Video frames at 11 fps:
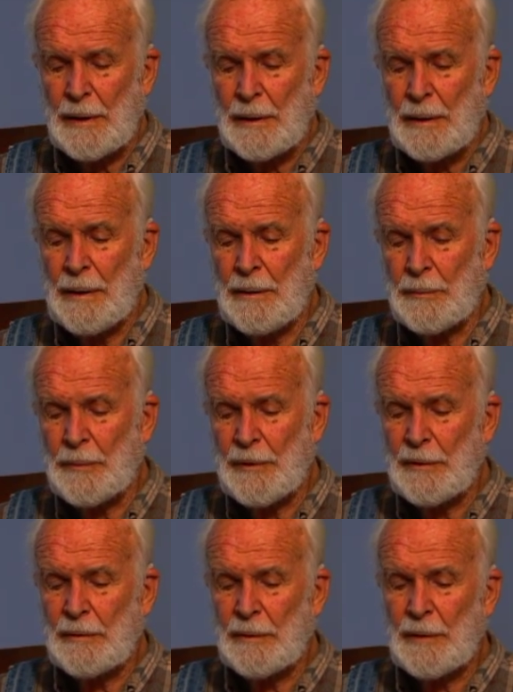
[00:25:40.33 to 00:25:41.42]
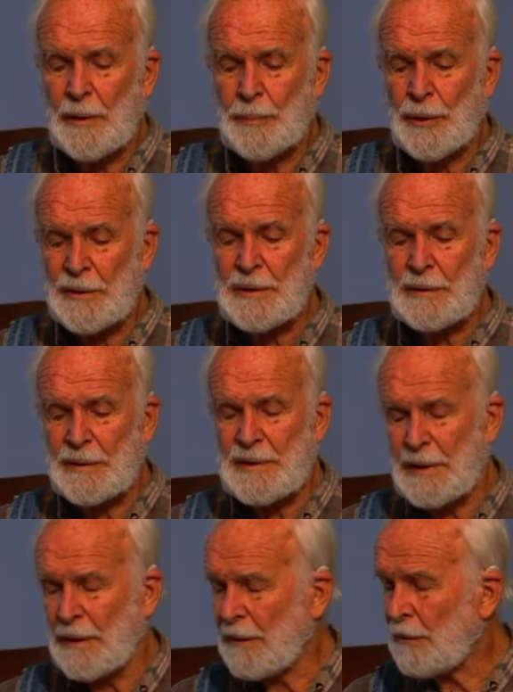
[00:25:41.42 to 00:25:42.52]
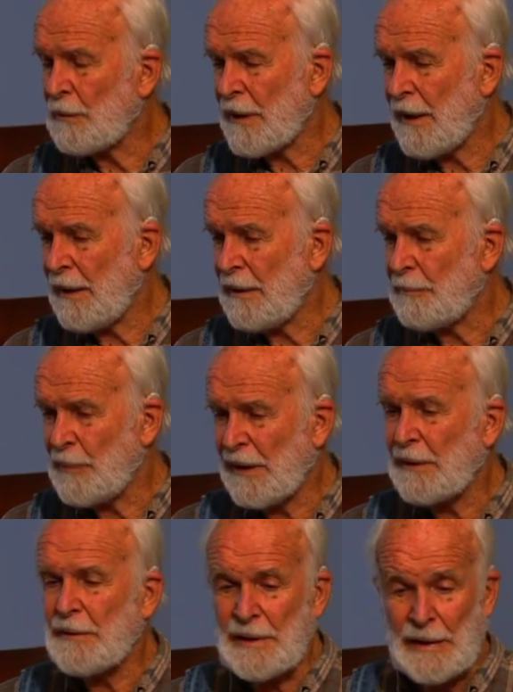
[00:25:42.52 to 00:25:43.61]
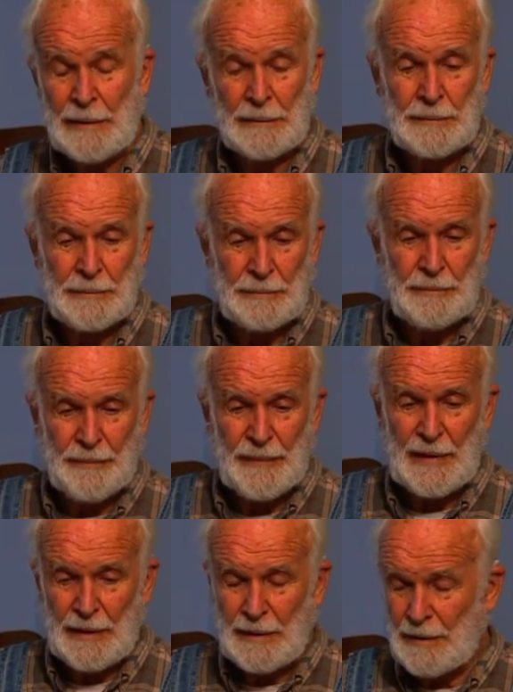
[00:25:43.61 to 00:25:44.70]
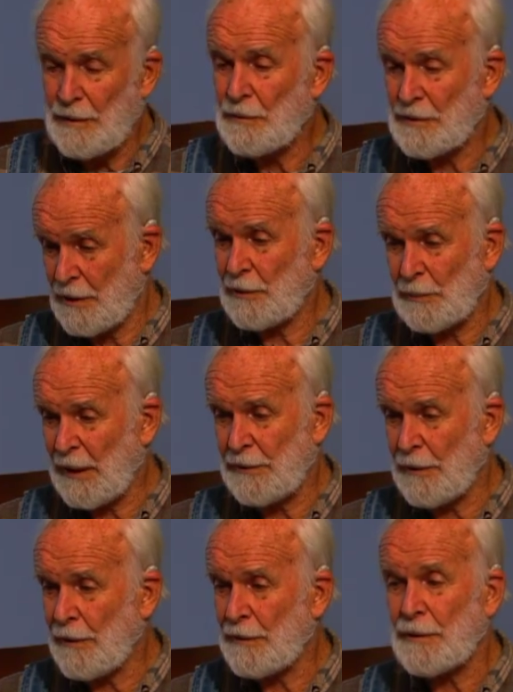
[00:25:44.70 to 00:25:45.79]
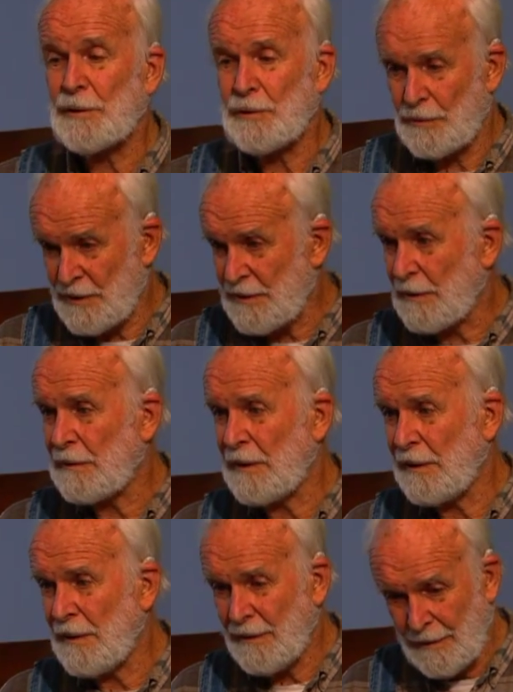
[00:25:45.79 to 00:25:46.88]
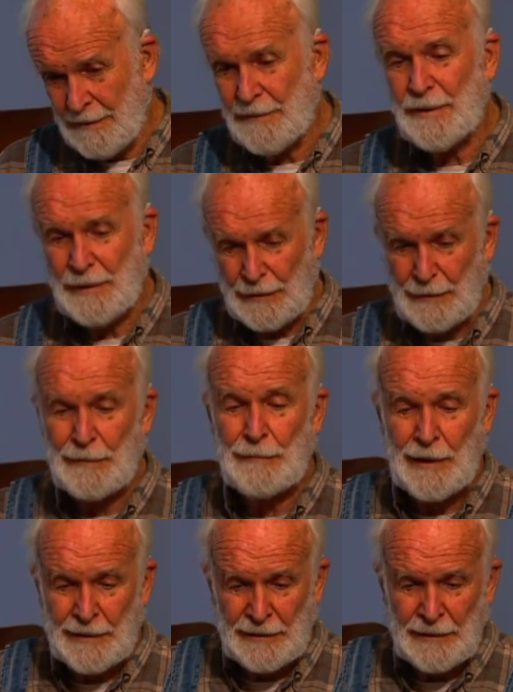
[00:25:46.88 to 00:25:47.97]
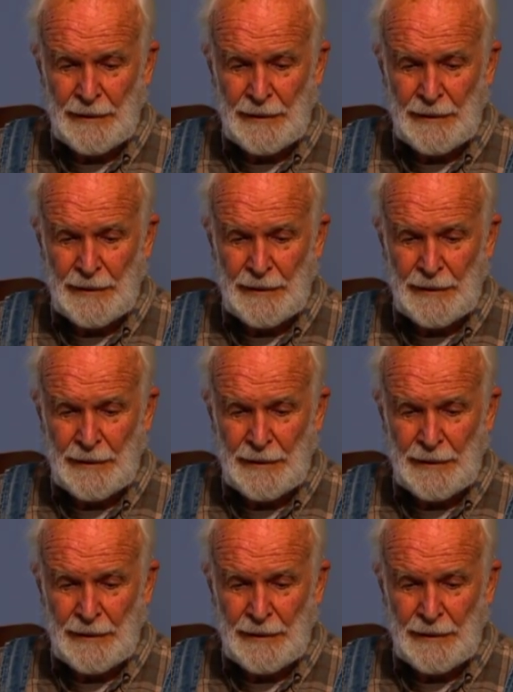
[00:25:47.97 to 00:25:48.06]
You know, a person could say, okay, big deal. You killed my daughter and you're sorry, huh? All right.